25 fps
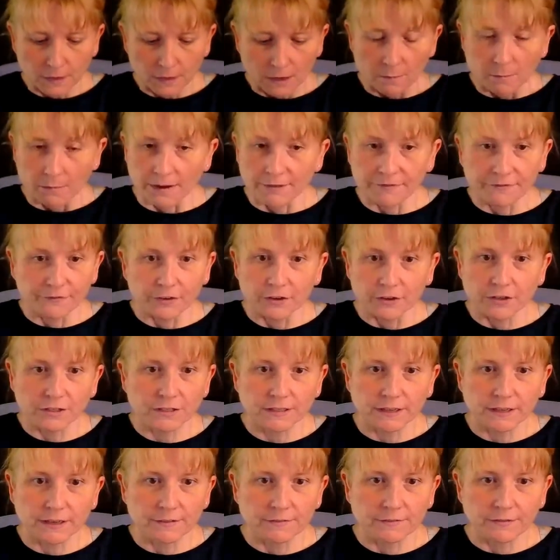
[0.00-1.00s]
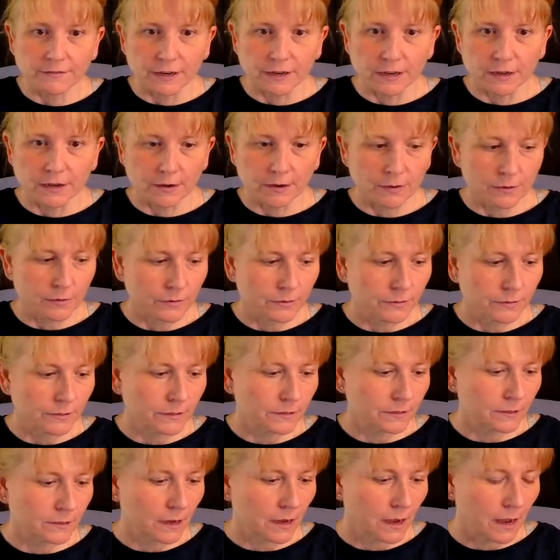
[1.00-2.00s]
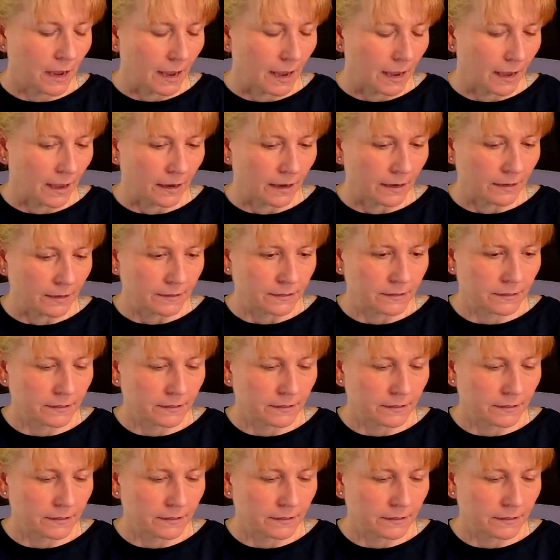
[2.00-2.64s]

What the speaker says: my first set of videos and